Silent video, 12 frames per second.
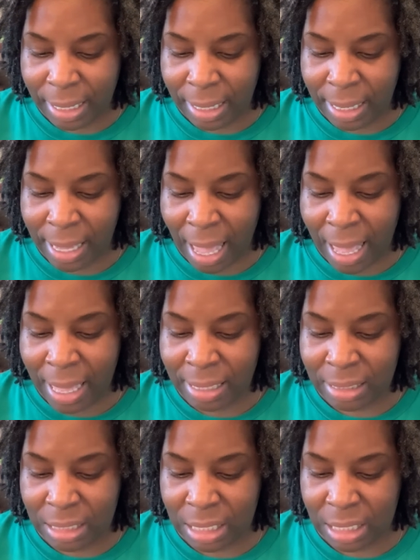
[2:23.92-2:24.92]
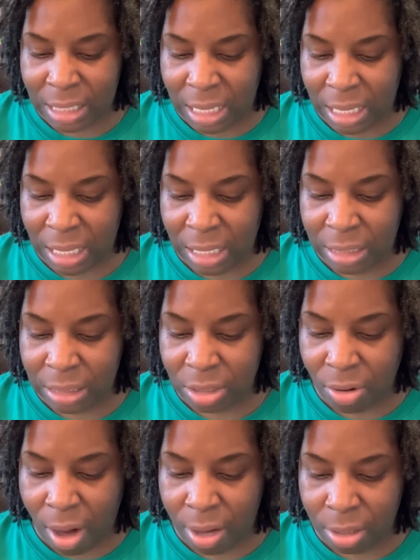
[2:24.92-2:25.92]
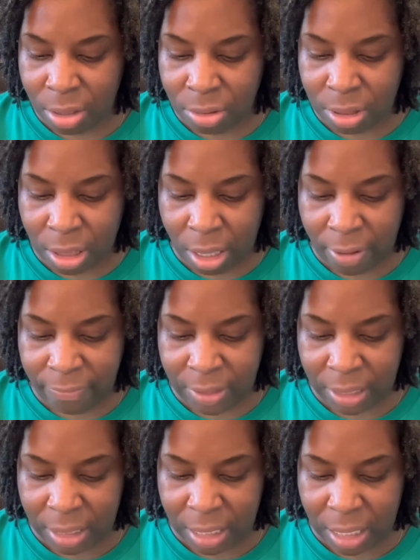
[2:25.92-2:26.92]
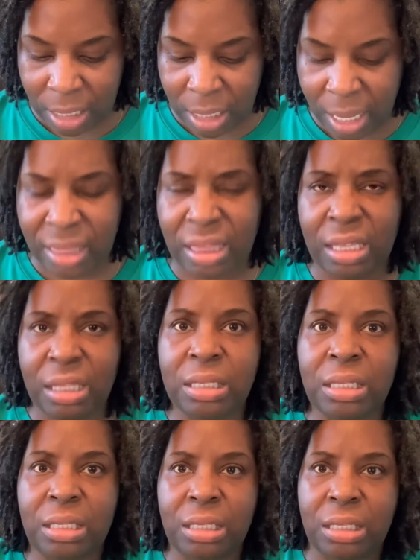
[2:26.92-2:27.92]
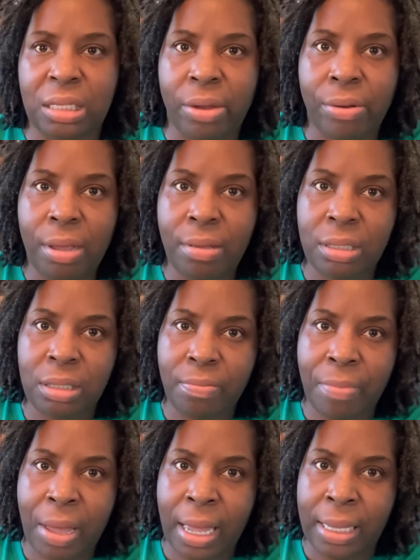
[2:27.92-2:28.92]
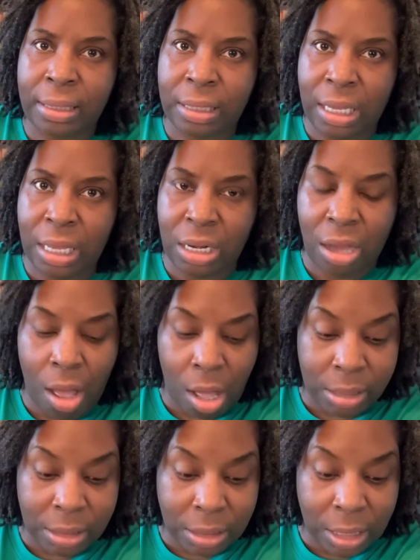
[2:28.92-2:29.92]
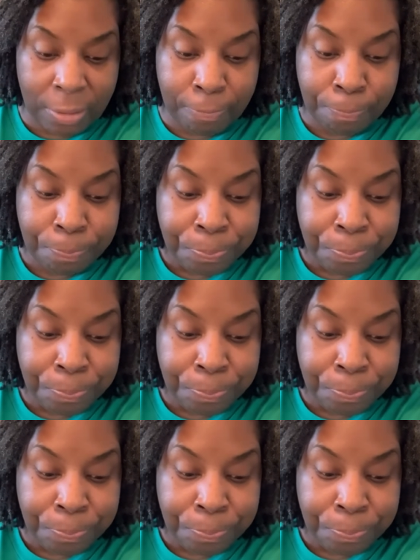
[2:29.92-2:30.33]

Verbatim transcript: Gods and Kings, Chronicles of the King. I think this is a series by Lynn Austin.